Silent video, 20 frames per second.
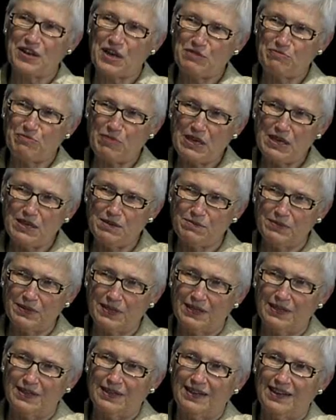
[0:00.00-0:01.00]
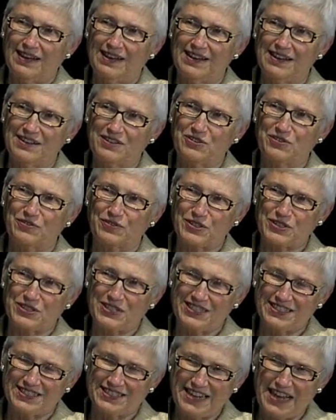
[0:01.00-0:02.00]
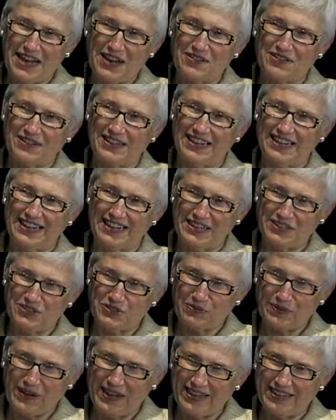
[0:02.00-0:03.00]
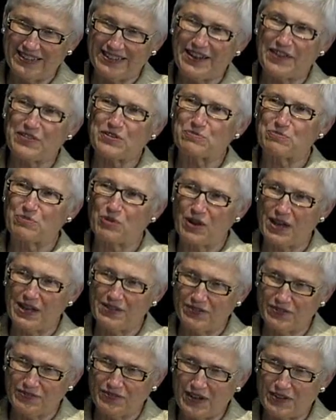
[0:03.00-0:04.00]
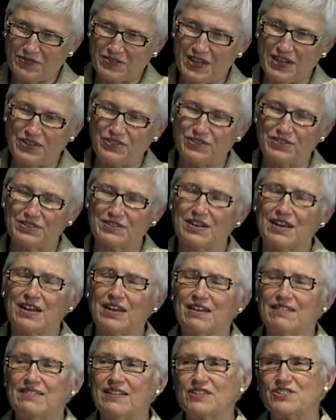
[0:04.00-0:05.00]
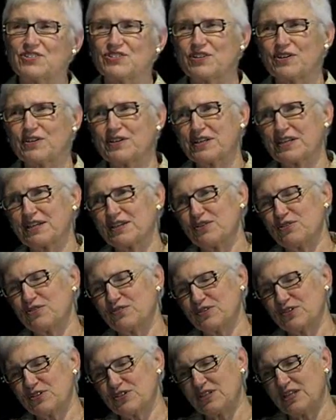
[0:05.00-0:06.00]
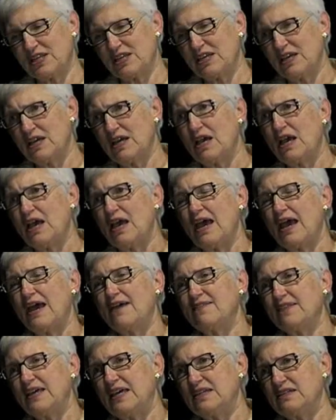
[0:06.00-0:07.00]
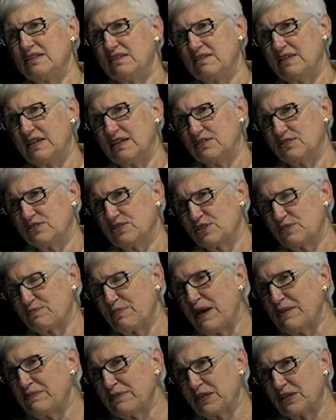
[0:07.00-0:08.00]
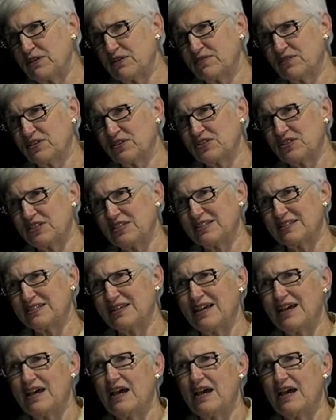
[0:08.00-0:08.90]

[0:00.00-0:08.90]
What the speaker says: Habib University is now getting underway, another private foundation that's starting a university. And then there's the public universities.